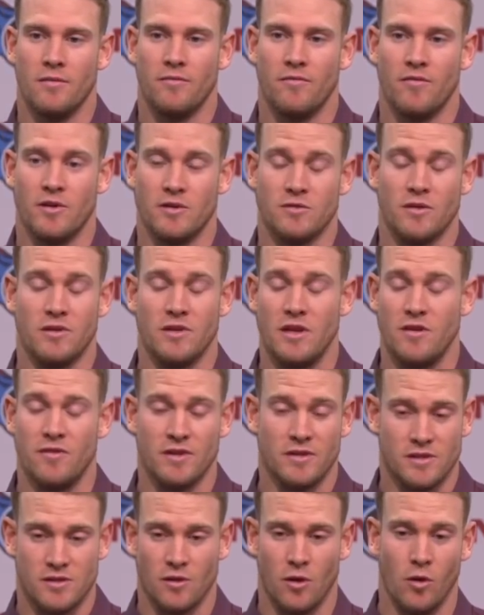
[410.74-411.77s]
First of all,
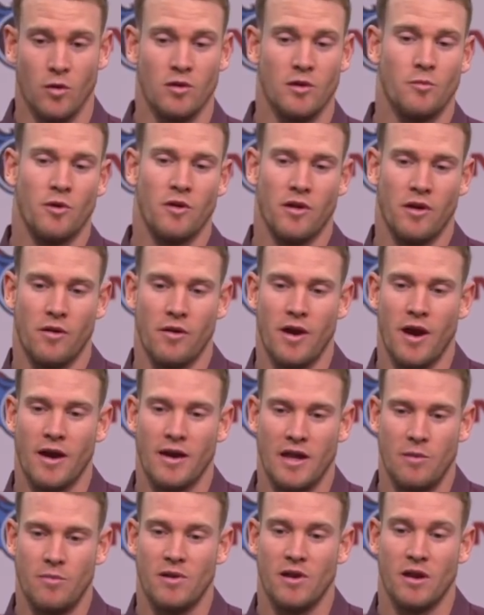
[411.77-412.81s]
defense holding them where they were at,
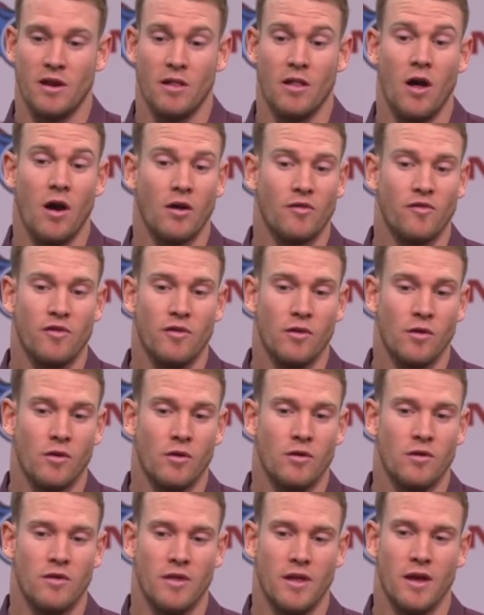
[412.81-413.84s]
keeping it a long field
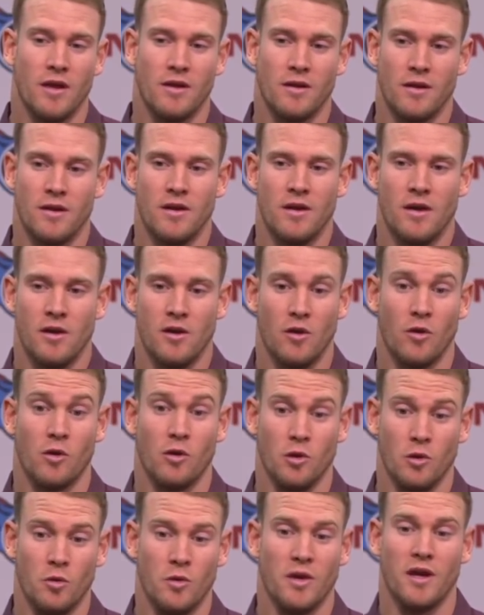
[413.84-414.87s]
goal, and then, you know,
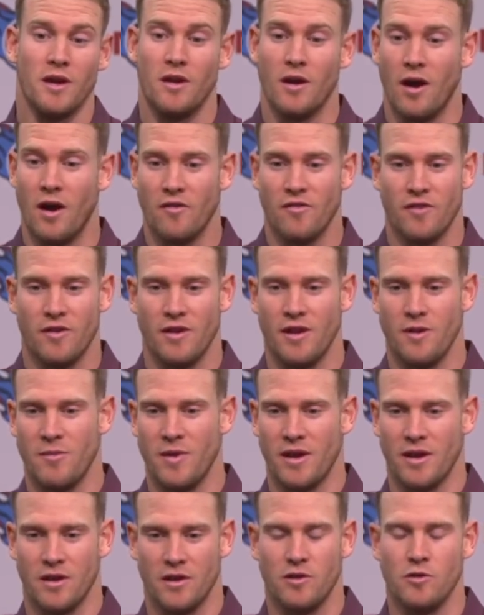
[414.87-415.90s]
Kalu getting off and
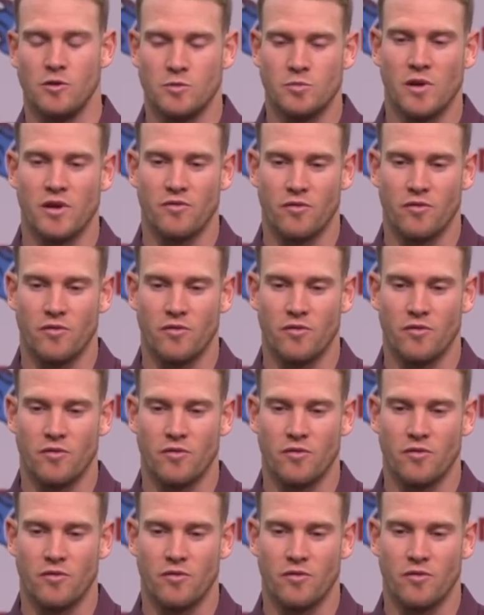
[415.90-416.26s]
making a huge play